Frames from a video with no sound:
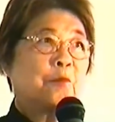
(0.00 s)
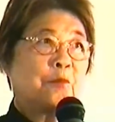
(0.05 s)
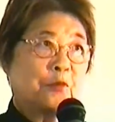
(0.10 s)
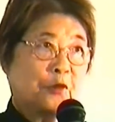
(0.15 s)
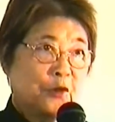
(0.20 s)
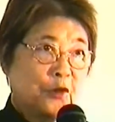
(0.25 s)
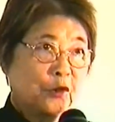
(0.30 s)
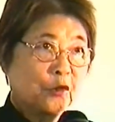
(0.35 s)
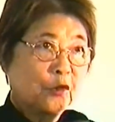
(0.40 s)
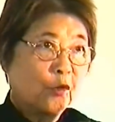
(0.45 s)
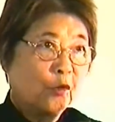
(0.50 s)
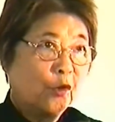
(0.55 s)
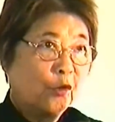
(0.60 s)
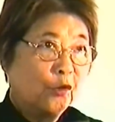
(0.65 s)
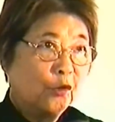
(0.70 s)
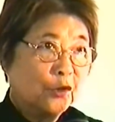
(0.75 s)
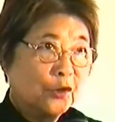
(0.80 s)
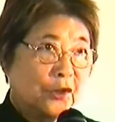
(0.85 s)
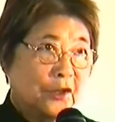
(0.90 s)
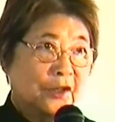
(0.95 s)

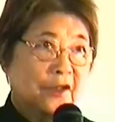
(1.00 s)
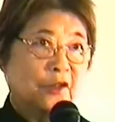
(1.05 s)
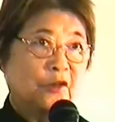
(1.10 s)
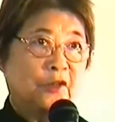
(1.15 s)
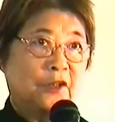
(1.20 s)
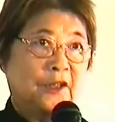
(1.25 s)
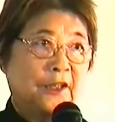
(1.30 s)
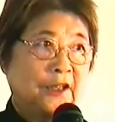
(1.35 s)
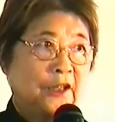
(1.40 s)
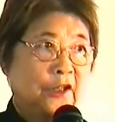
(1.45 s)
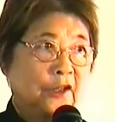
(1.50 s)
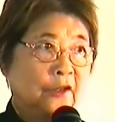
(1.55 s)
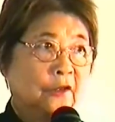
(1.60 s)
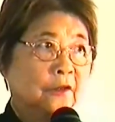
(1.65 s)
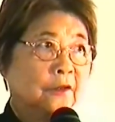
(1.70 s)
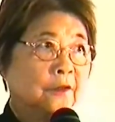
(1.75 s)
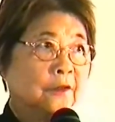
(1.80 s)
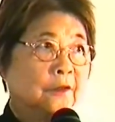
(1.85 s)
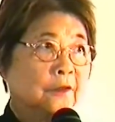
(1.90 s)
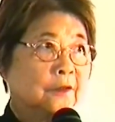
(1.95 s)
protocols,
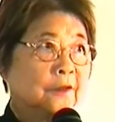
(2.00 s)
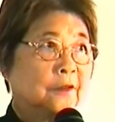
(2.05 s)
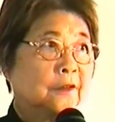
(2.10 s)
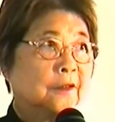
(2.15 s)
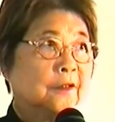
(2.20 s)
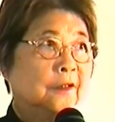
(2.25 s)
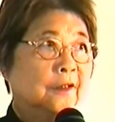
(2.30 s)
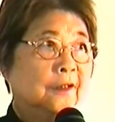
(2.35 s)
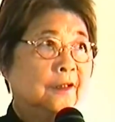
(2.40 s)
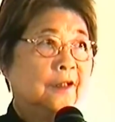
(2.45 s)
traditions,